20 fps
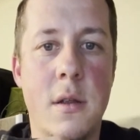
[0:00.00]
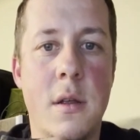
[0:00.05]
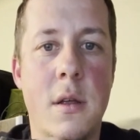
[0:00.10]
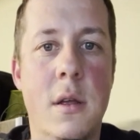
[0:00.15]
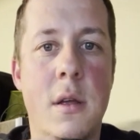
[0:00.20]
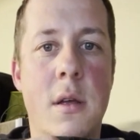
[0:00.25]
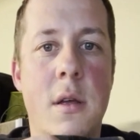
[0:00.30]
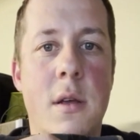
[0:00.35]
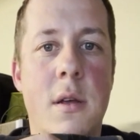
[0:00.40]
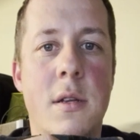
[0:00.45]

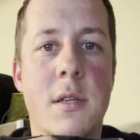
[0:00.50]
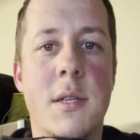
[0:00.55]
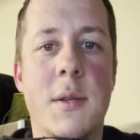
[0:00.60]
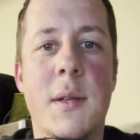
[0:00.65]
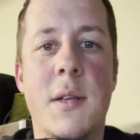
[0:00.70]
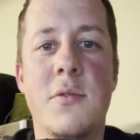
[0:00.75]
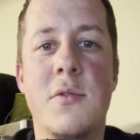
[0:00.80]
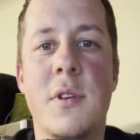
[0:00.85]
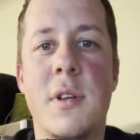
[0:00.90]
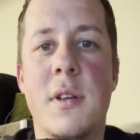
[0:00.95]
because sometimes
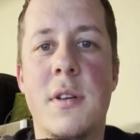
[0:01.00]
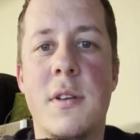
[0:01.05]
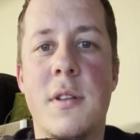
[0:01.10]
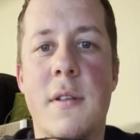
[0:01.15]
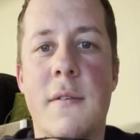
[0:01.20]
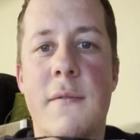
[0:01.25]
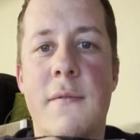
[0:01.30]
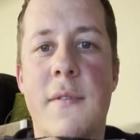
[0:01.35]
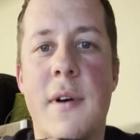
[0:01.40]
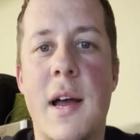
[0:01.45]
when you get into the
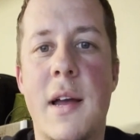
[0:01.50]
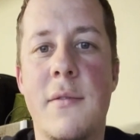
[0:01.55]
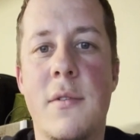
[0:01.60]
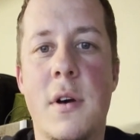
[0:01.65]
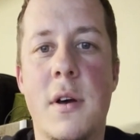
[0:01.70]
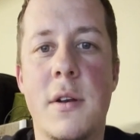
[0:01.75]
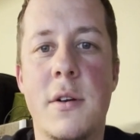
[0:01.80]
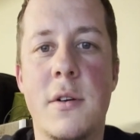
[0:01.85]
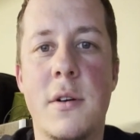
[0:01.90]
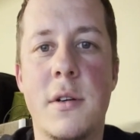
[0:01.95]

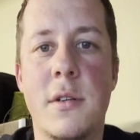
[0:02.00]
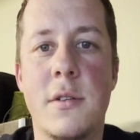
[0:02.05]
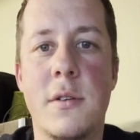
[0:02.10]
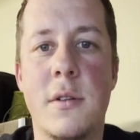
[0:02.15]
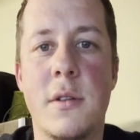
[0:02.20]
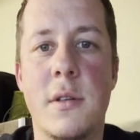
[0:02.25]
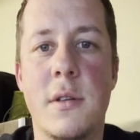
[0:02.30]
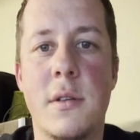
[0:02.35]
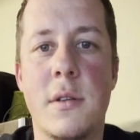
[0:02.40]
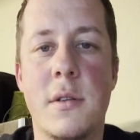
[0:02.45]
500s or
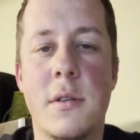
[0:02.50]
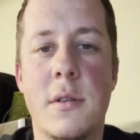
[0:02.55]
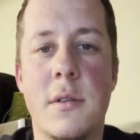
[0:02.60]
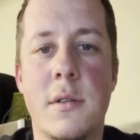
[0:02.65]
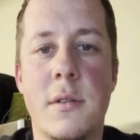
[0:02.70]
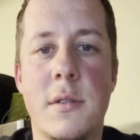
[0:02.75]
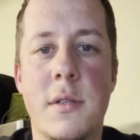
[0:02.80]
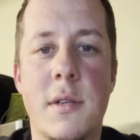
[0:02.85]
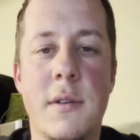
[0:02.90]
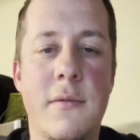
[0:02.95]
the
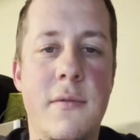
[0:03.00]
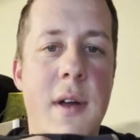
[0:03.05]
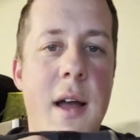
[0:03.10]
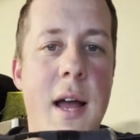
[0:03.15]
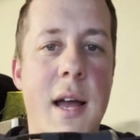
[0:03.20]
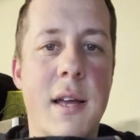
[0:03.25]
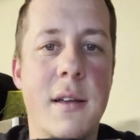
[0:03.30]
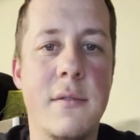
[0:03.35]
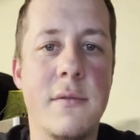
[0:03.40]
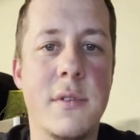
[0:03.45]

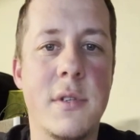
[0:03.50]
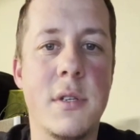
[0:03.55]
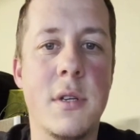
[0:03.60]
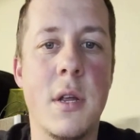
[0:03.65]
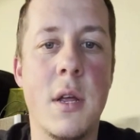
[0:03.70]
C5s